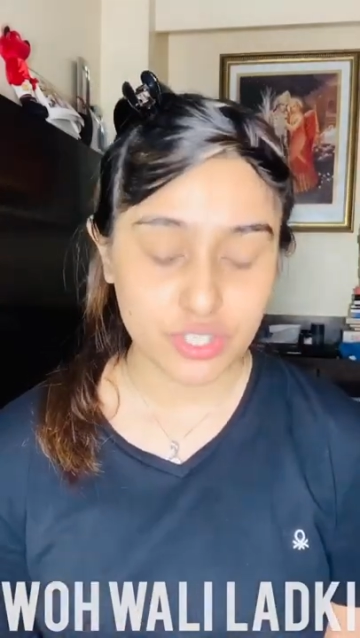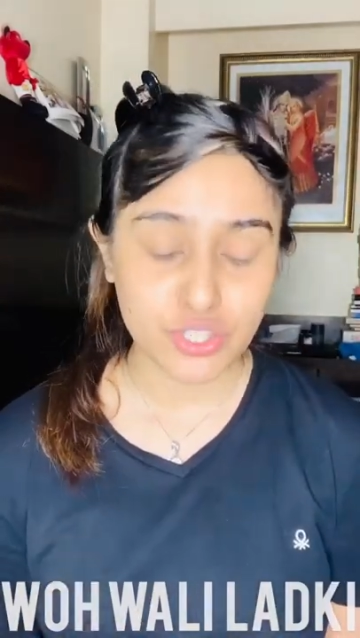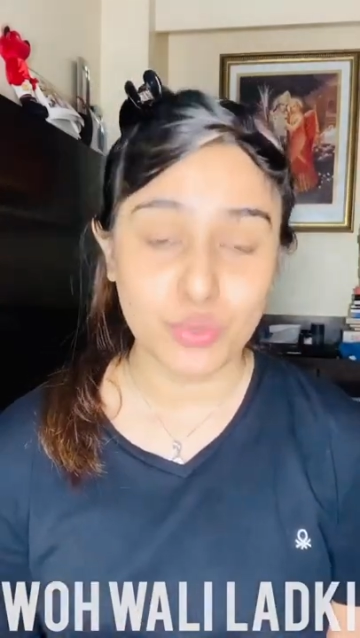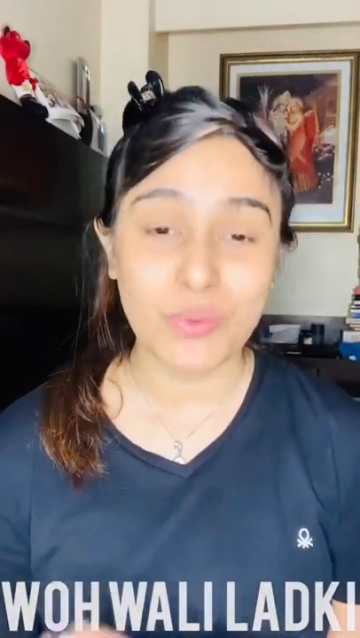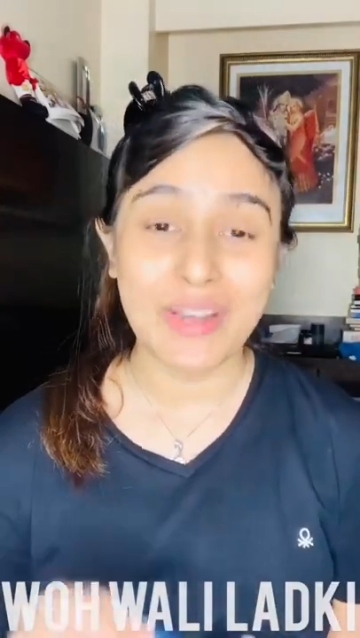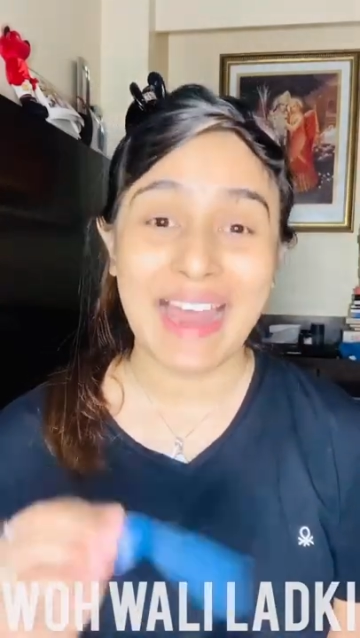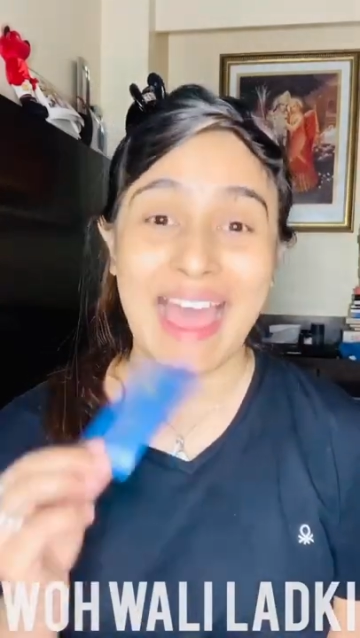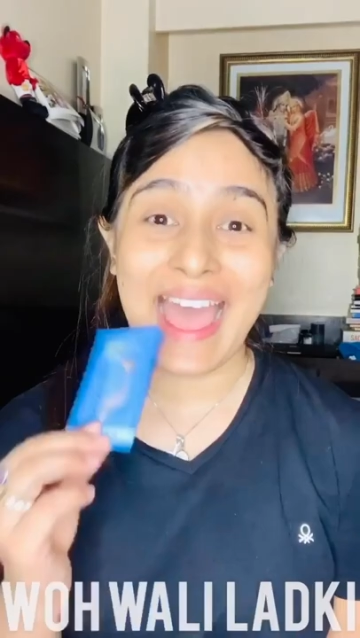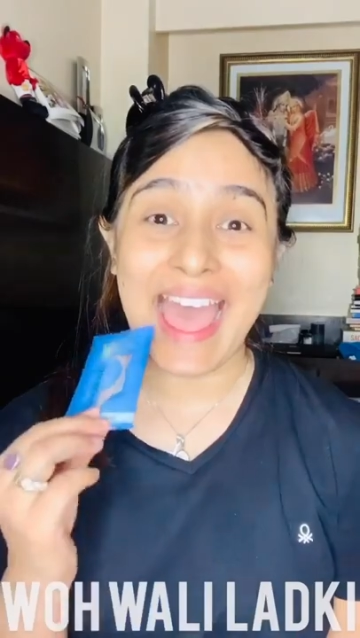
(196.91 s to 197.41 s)
you
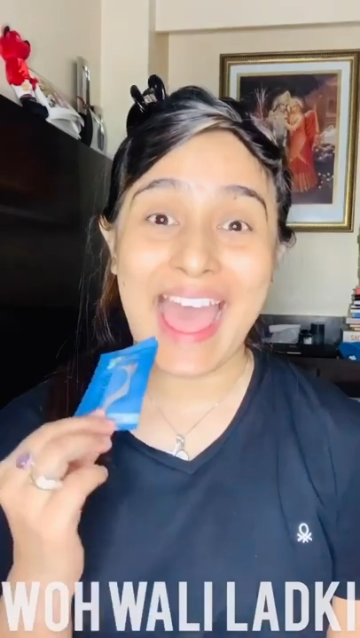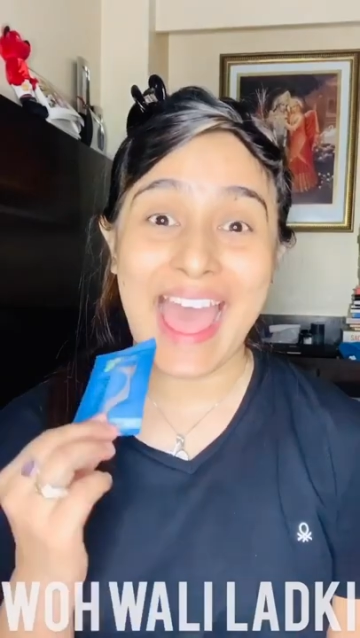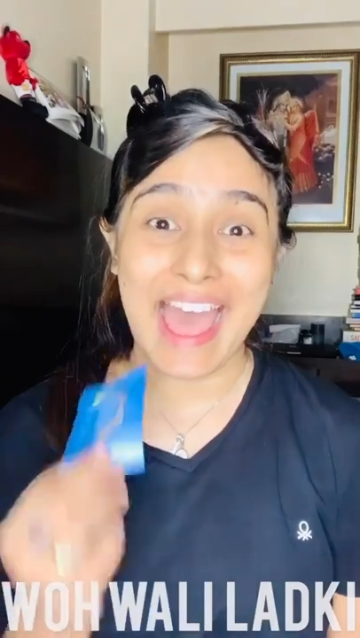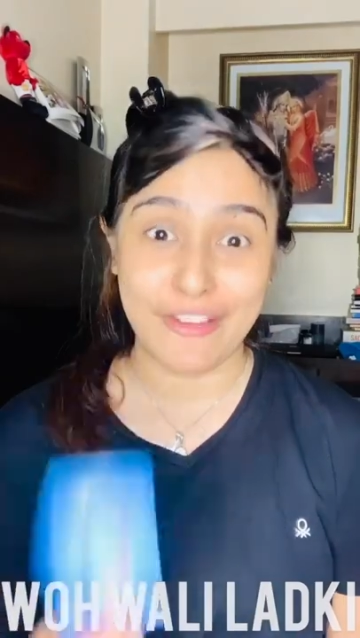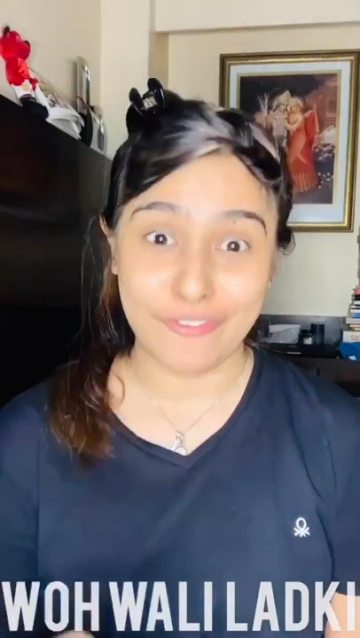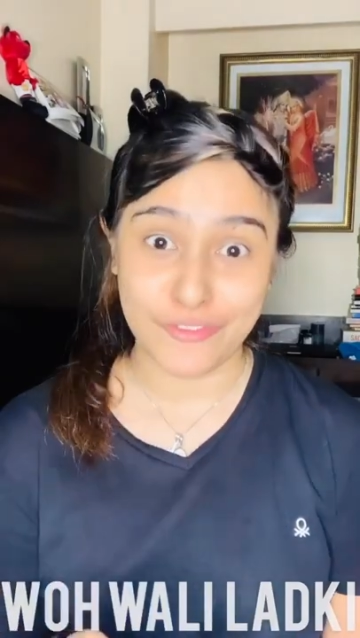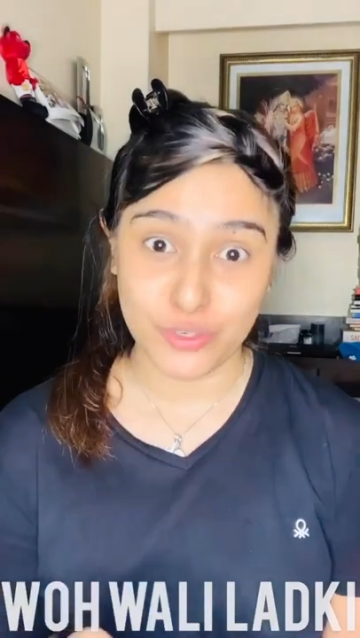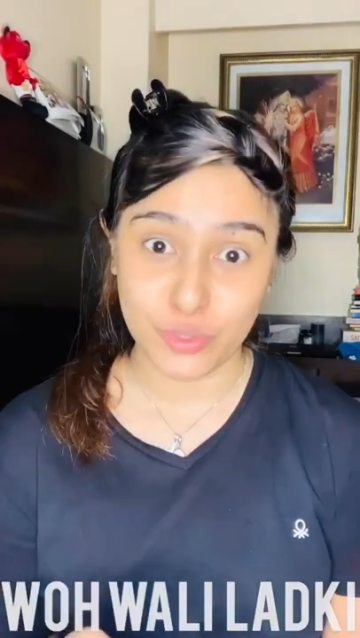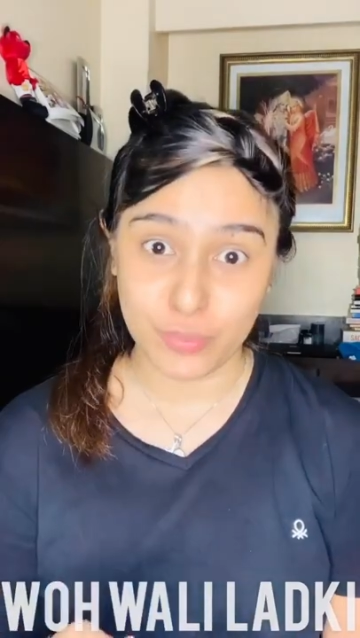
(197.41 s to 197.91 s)
will
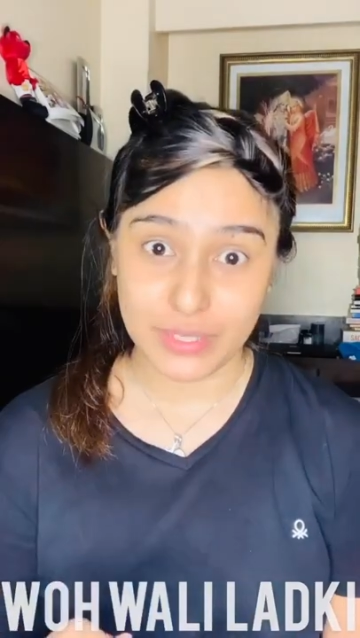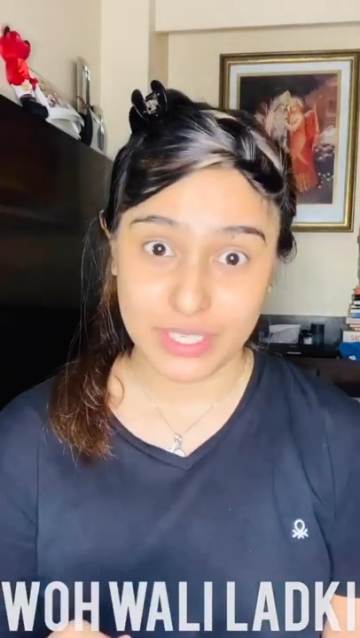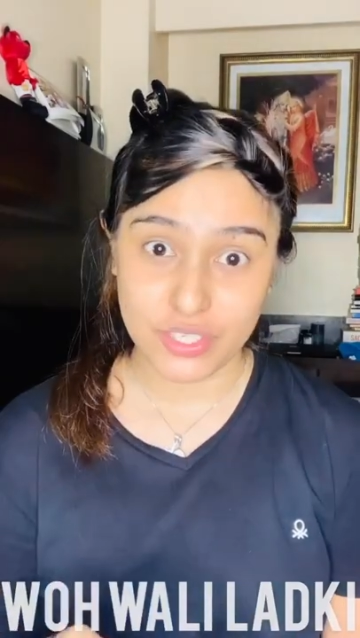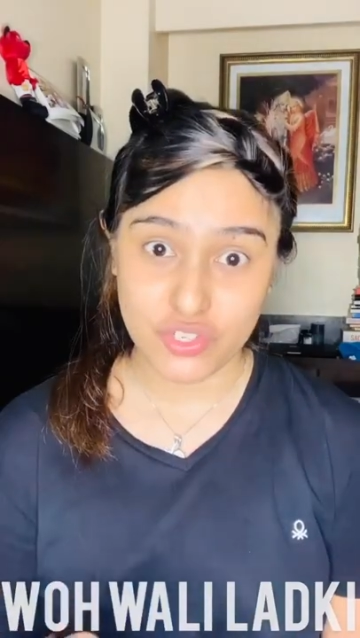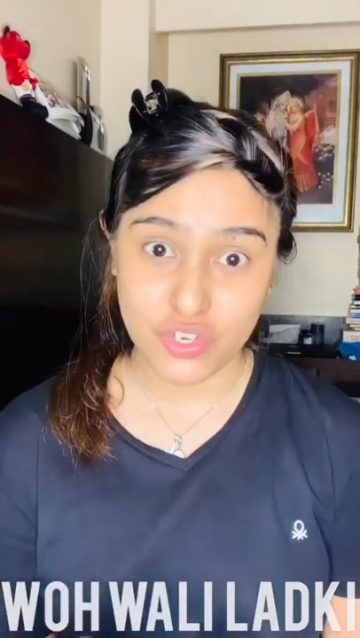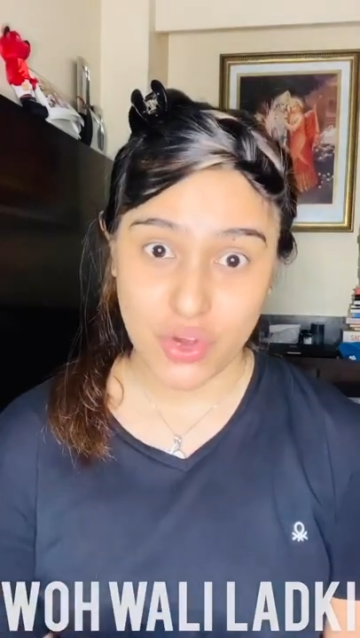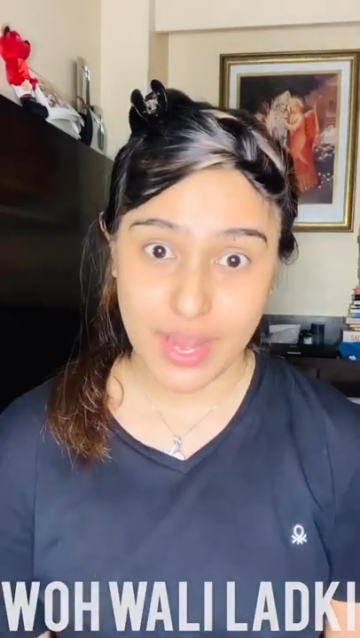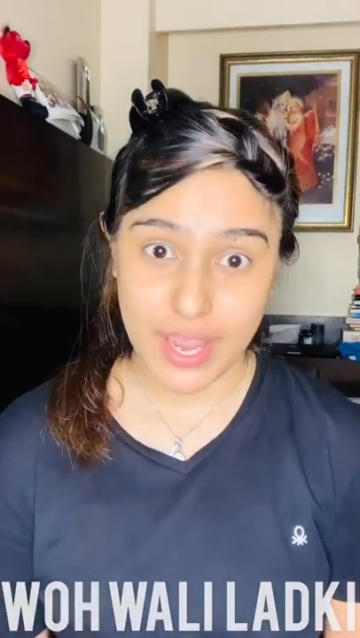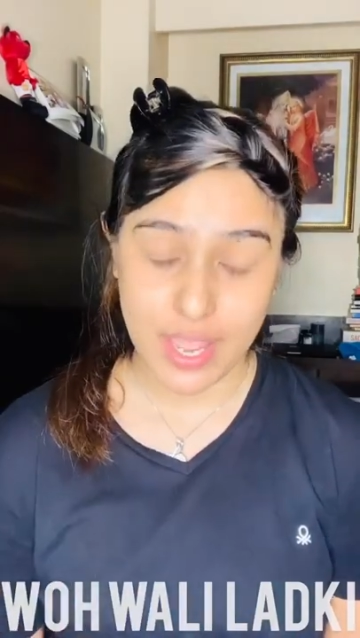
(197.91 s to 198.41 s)
have to
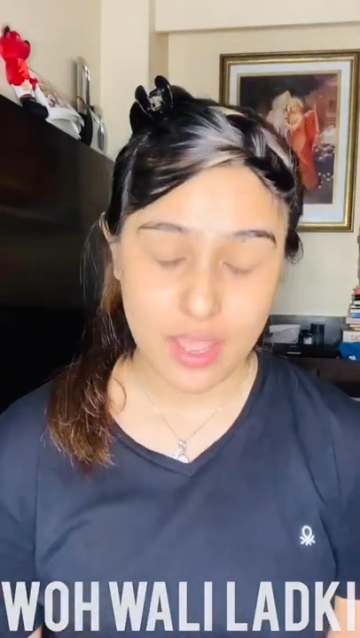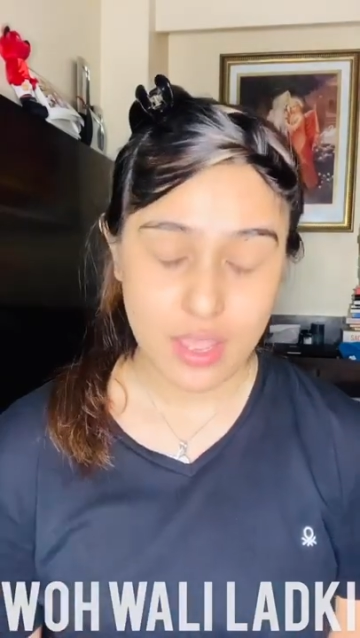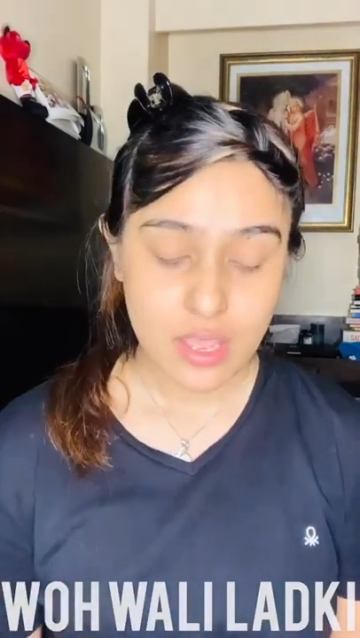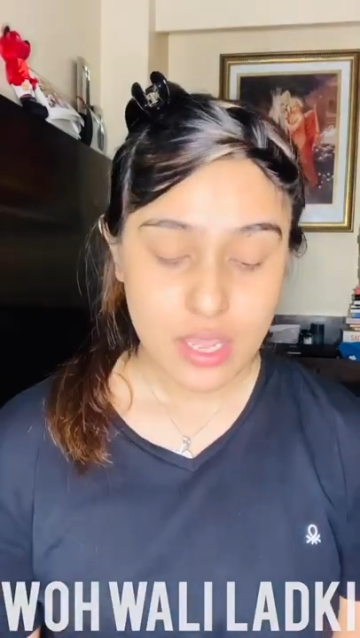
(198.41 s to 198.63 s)
bleach your hair.